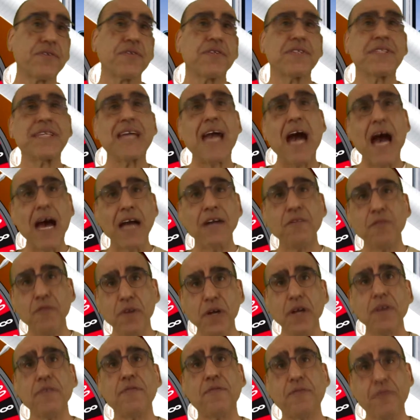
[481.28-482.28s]
the
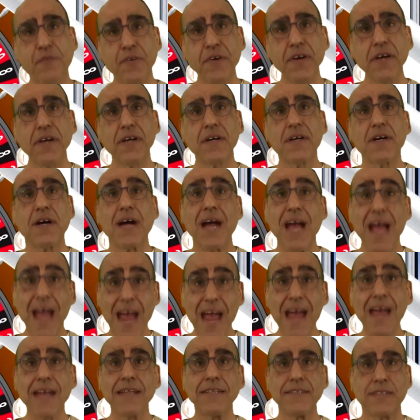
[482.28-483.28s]
unreal fear
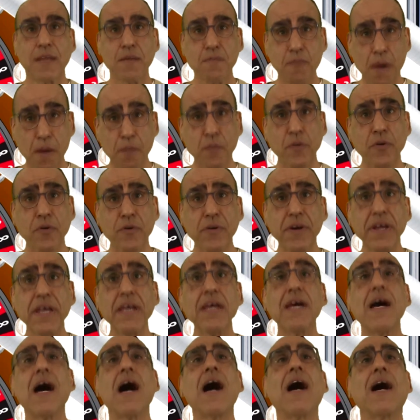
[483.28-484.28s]
and the
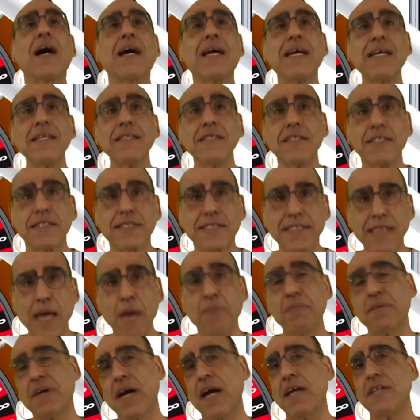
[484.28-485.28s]
memory are in the
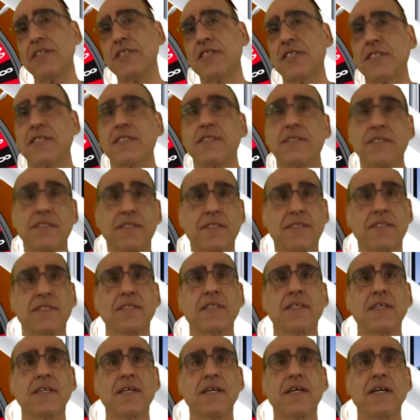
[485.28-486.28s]
subconscious.
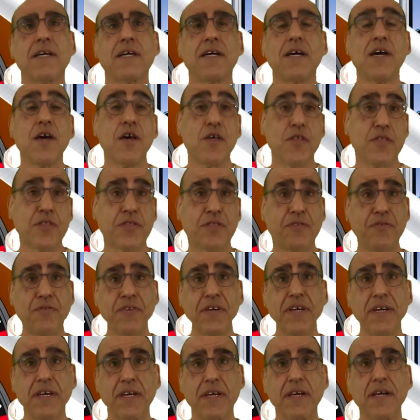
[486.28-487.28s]

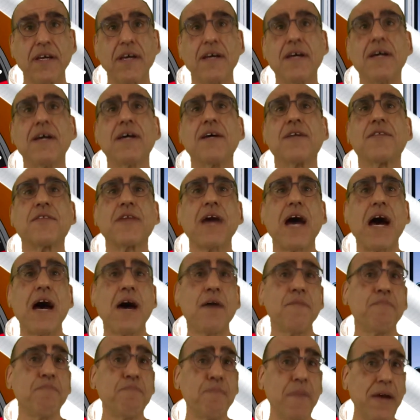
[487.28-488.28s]
3, there
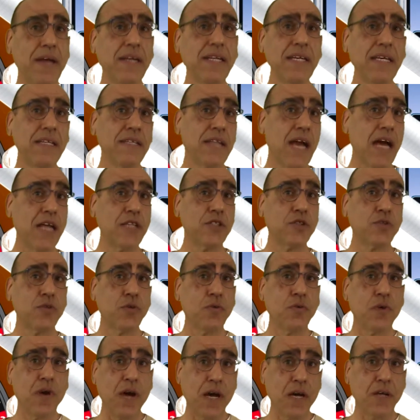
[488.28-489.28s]
are many
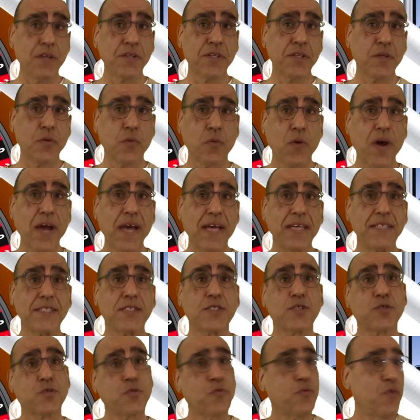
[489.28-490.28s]
natural healthy
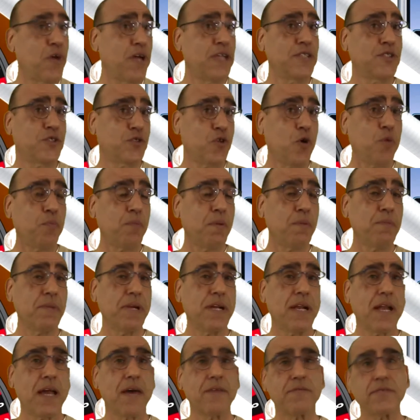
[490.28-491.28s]
ways to raise
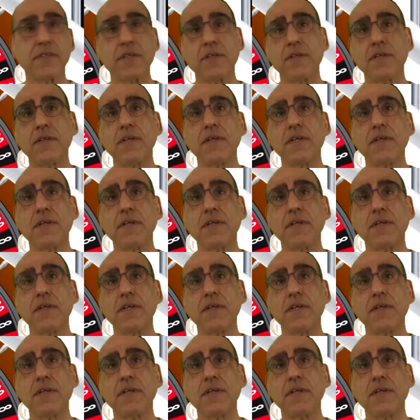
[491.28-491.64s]
dopamine level.